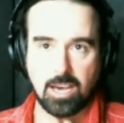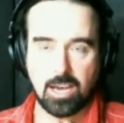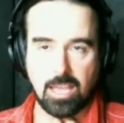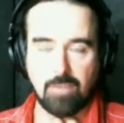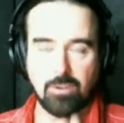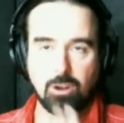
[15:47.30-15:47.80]

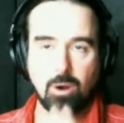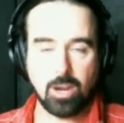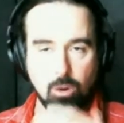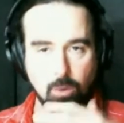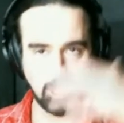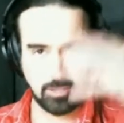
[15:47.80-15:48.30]
Even though I know
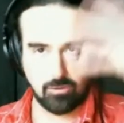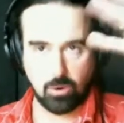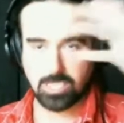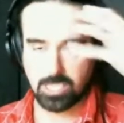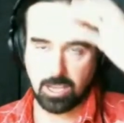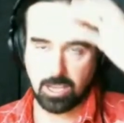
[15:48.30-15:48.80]
Raise Your
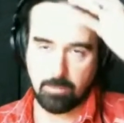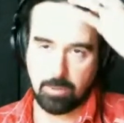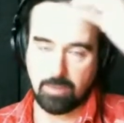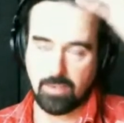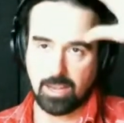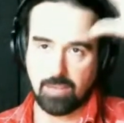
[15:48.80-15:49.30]
Voice is
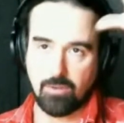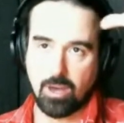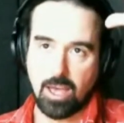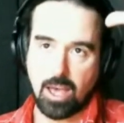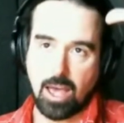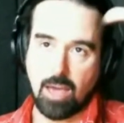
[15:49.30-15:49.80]
above that level,
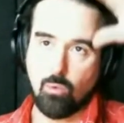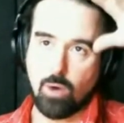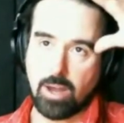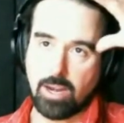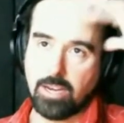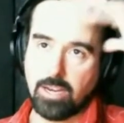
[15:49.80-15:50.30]
I
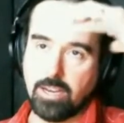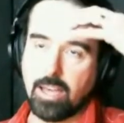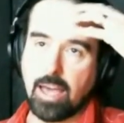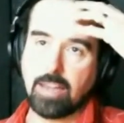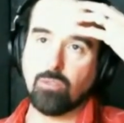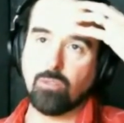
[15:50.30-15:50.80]

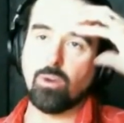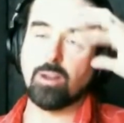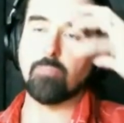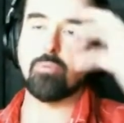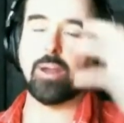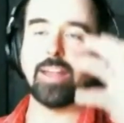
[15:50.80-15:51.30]
didn't want to
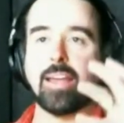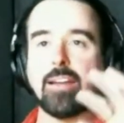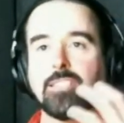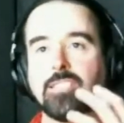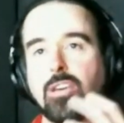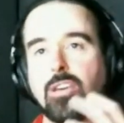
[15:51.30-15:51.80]
break down
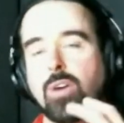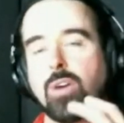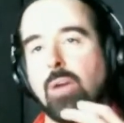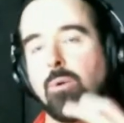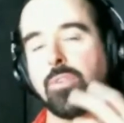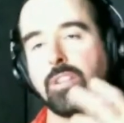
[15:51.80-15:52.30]
and say, okay,
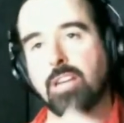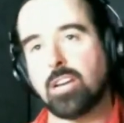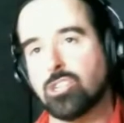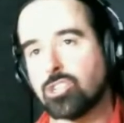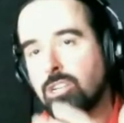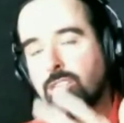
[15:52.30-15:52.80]
with
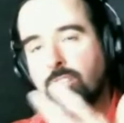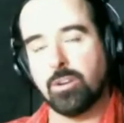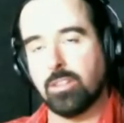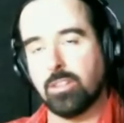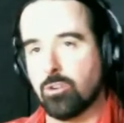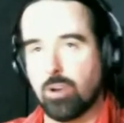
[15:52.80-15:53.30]
adduction,
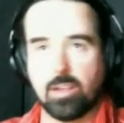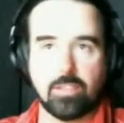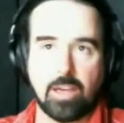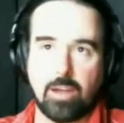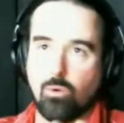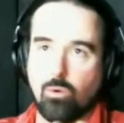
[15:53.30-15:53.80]
tilting the
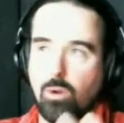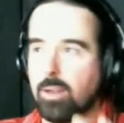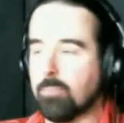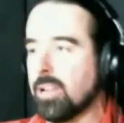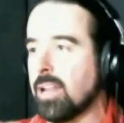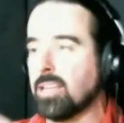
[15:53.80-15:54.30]
cracothyroid,
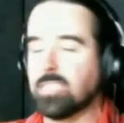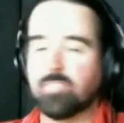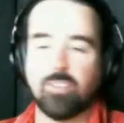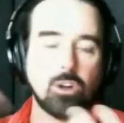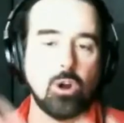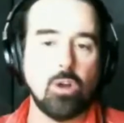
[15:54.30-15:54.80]
epiglottic
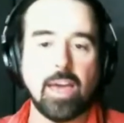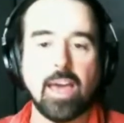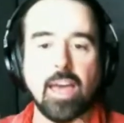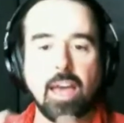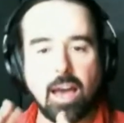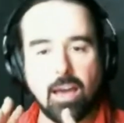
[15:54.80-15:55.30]
sphincter, all that.
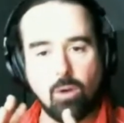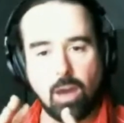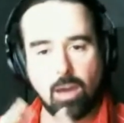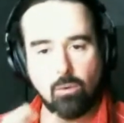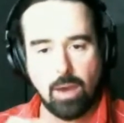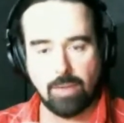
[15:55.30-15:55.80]

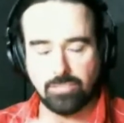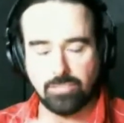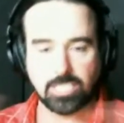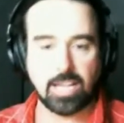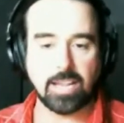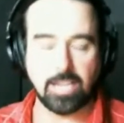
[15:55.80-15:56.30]
I've
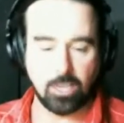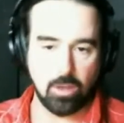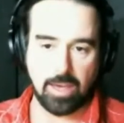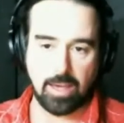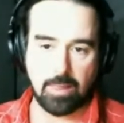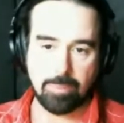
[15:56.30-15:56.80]
studied all
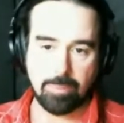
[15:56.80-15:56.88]
that.